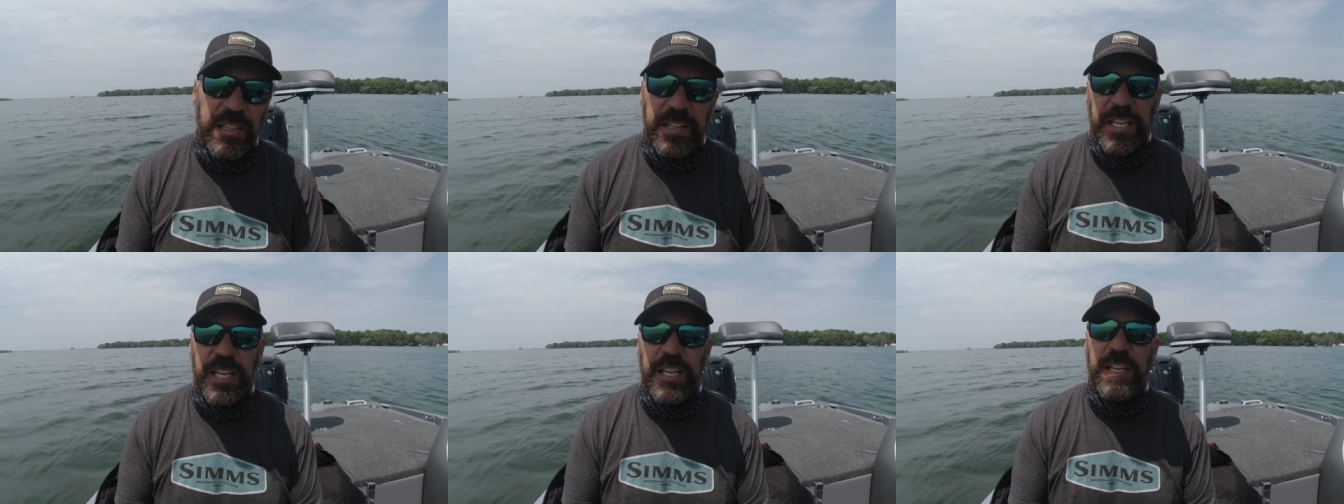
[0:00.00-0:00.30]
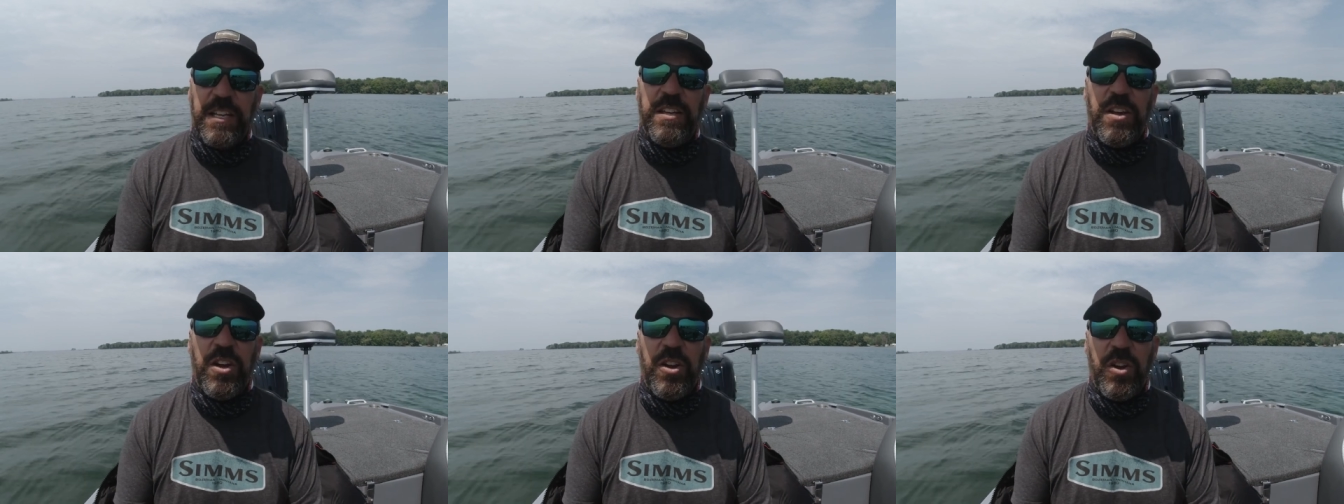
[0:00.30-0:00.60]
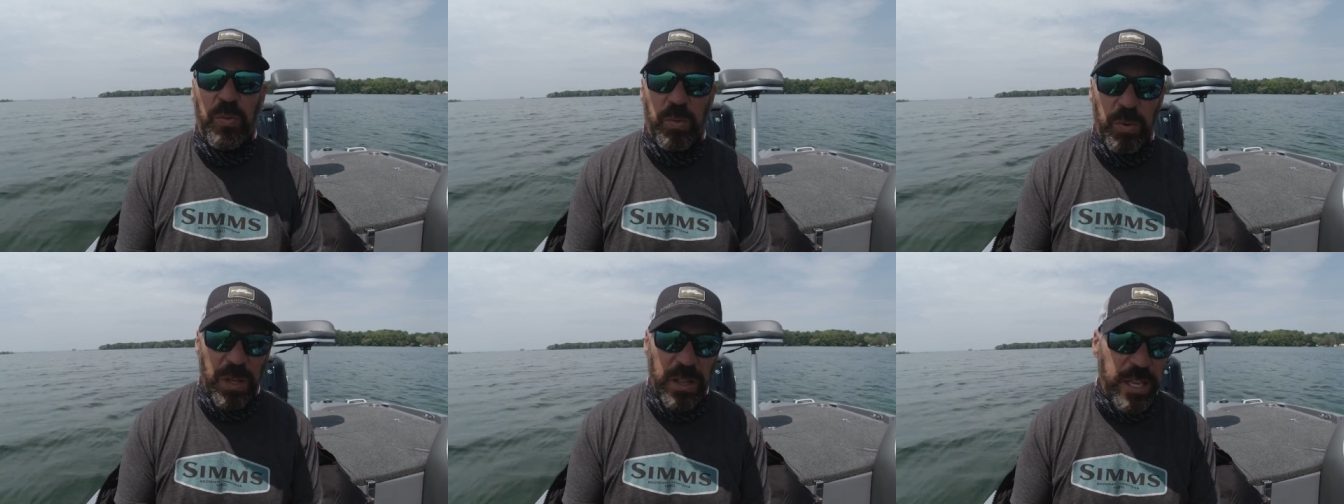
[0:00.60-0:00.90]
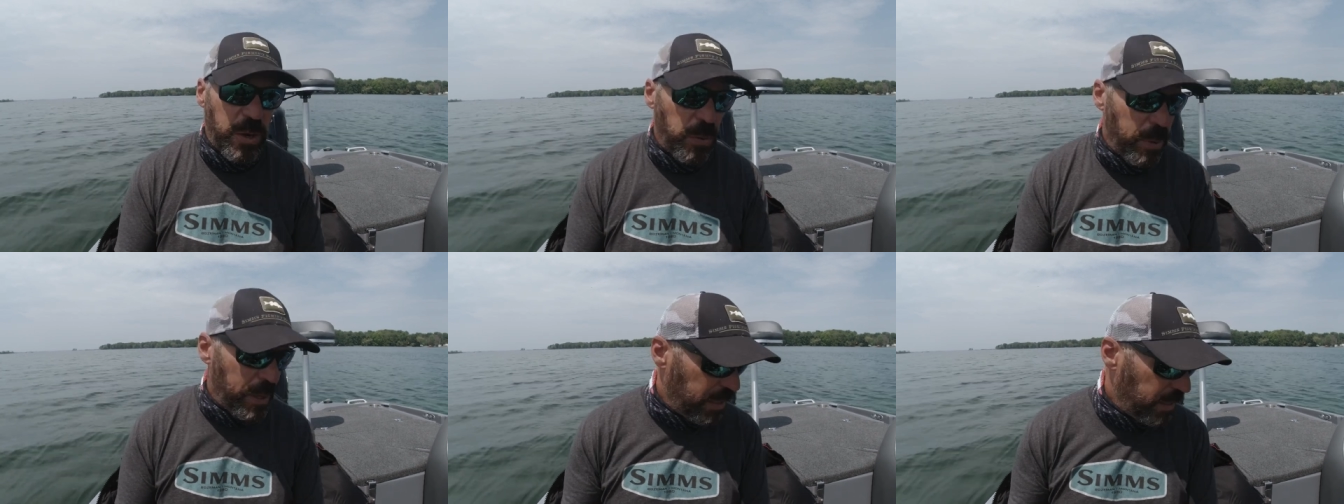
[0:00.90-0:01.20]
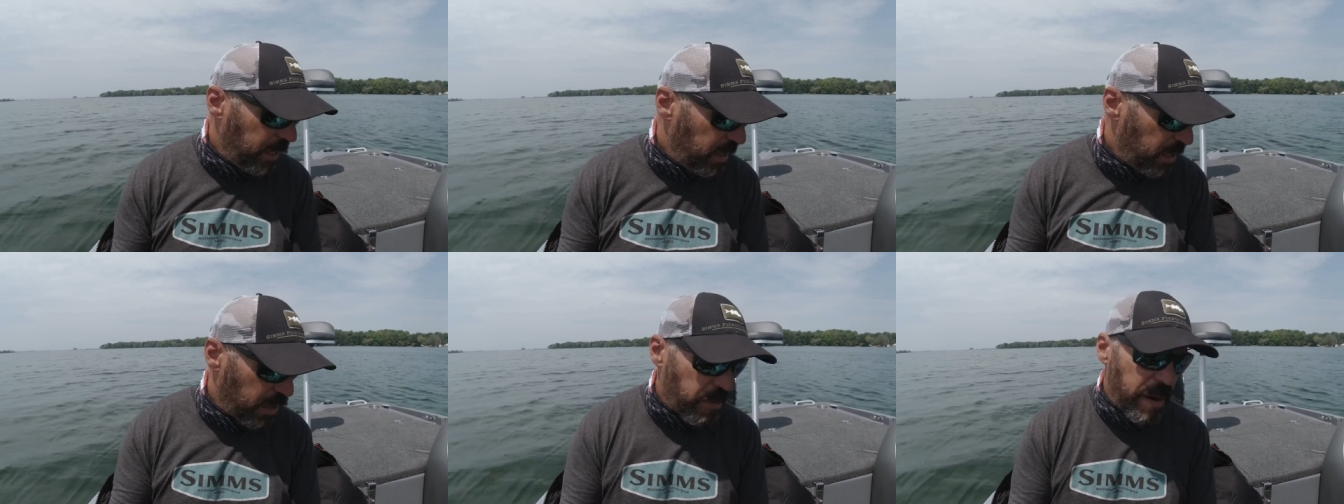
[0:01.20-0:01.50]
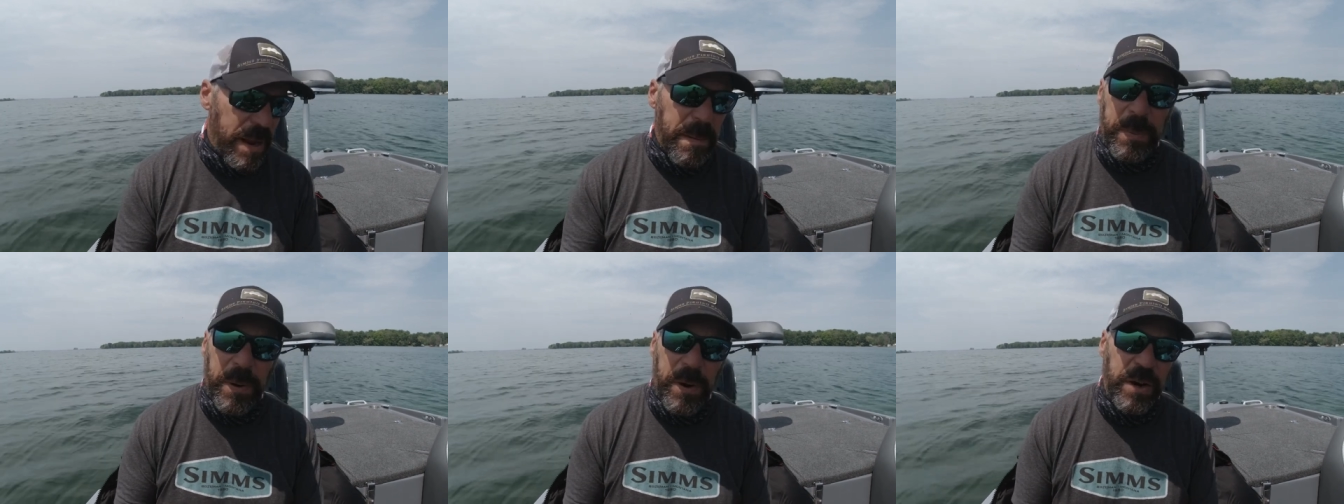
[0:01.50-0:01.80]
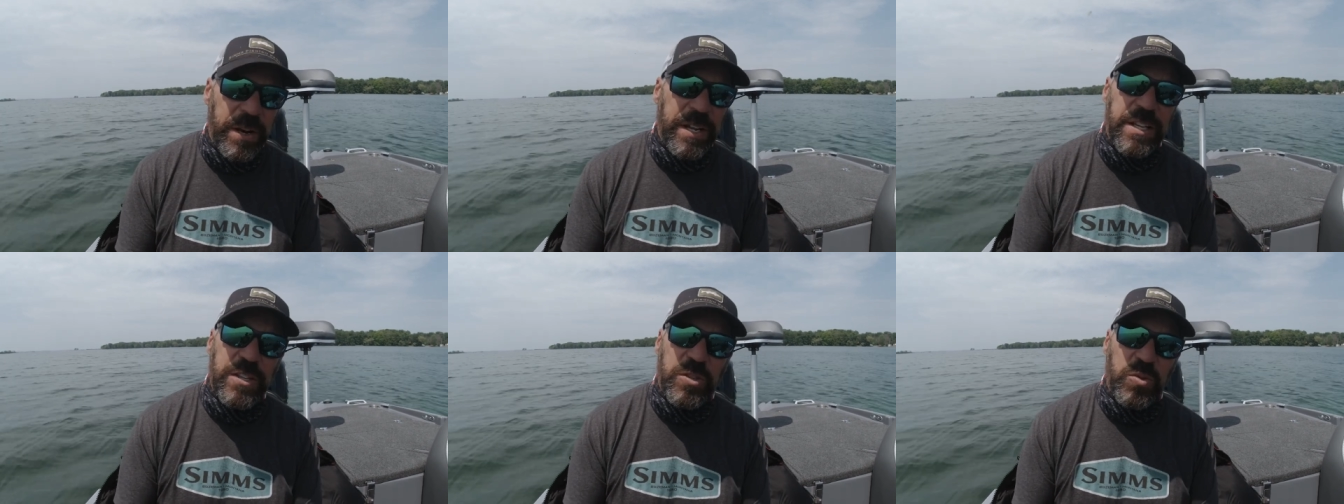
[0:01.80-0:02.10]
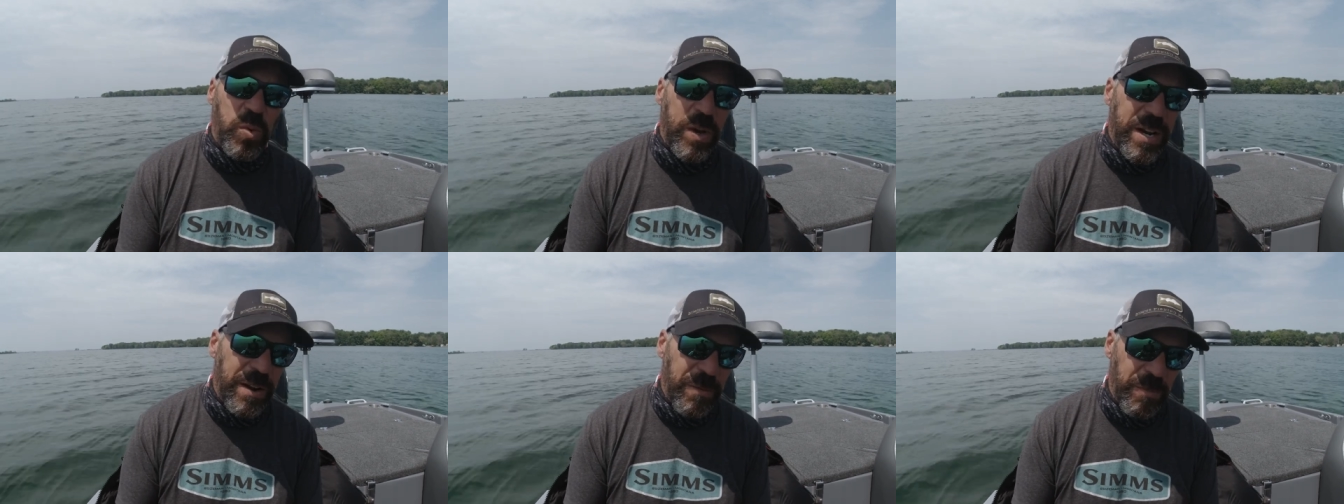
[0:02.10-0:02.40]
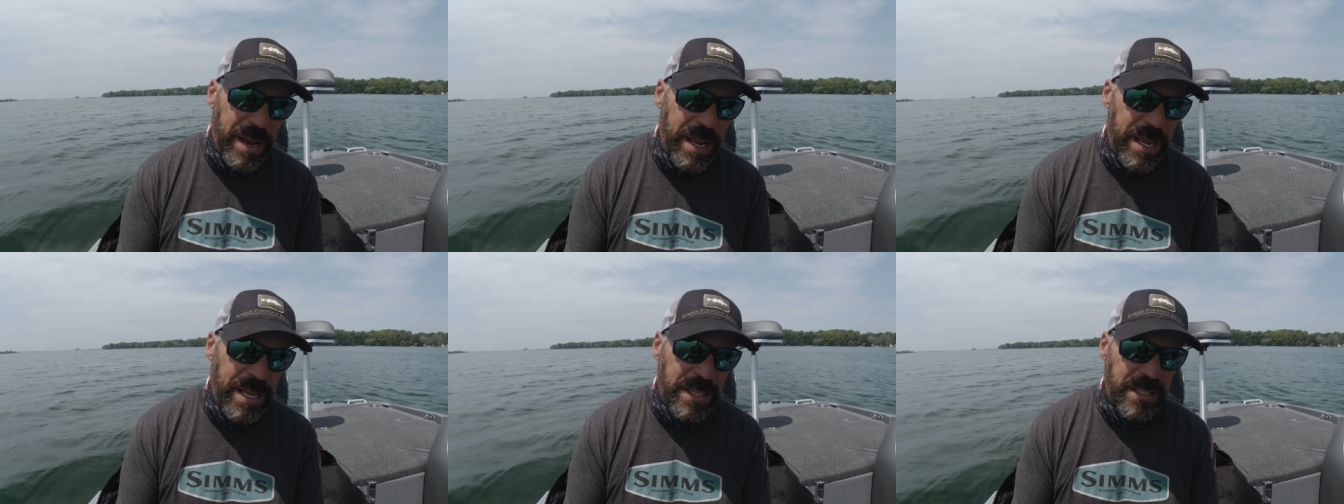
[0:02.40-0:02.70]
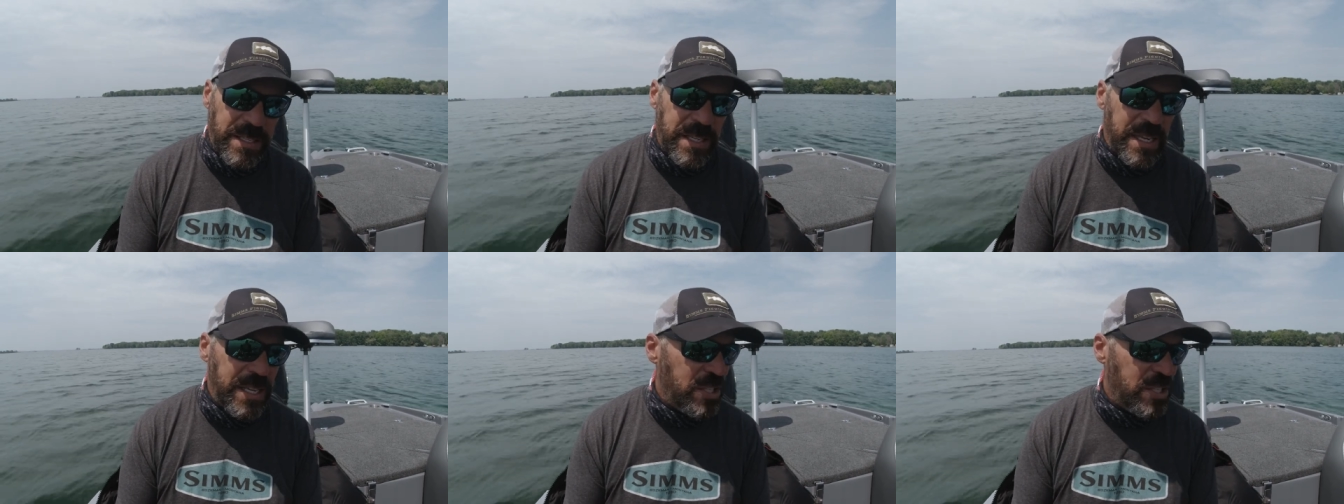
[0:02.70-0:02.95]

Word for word: clean really quickly. The great part is when it rains,